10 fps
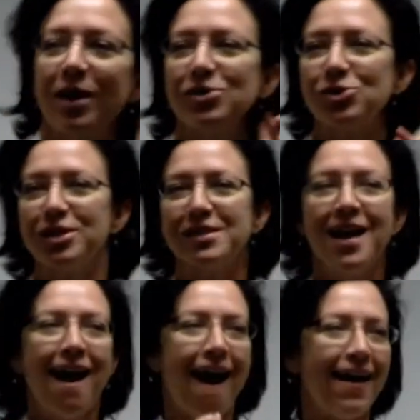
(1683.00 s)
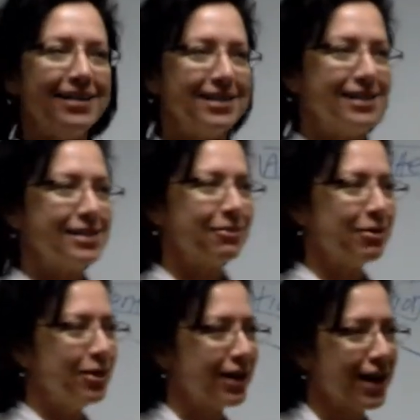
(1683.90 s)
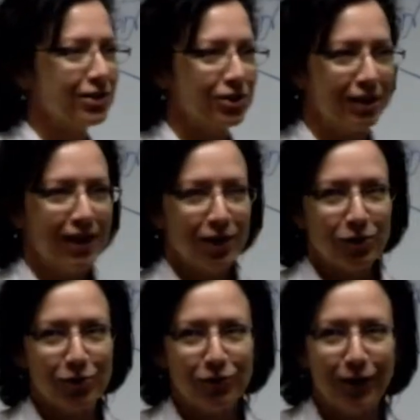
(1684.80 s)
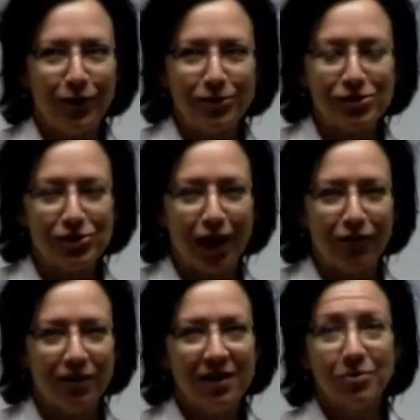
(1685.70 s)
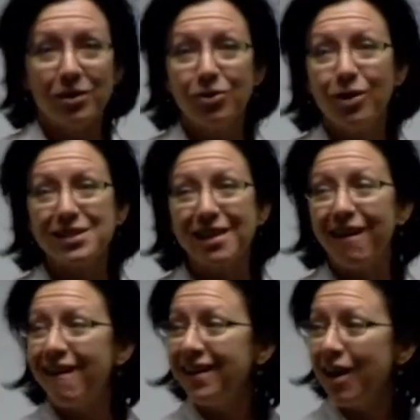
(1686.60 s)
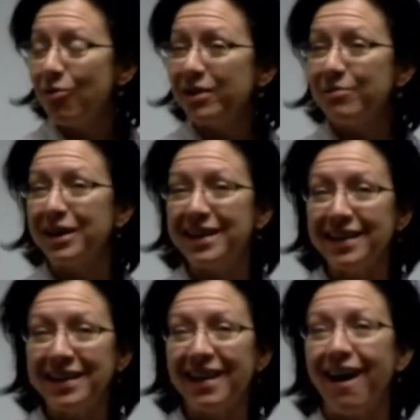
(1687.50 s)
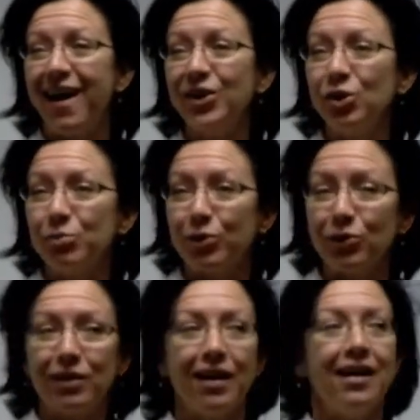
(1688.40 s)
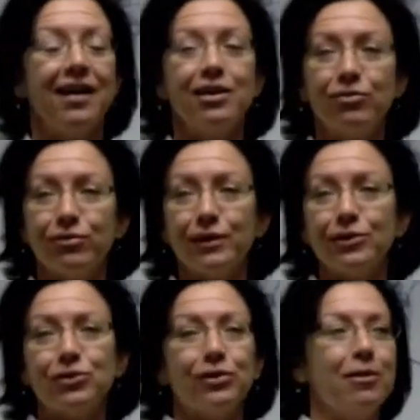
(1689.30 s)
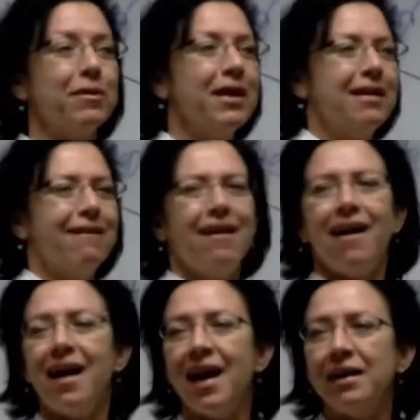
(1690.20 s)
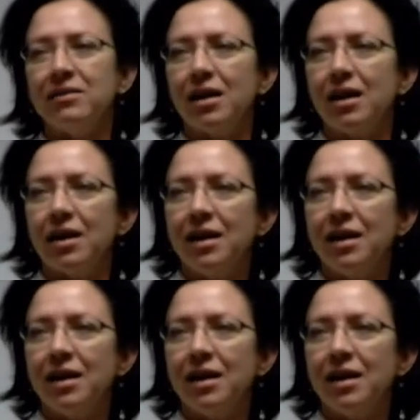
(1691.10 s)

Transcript: questions. I did some communication through phone stuff. But otherwise, I hung out with my kid on her birthday at a field trip. And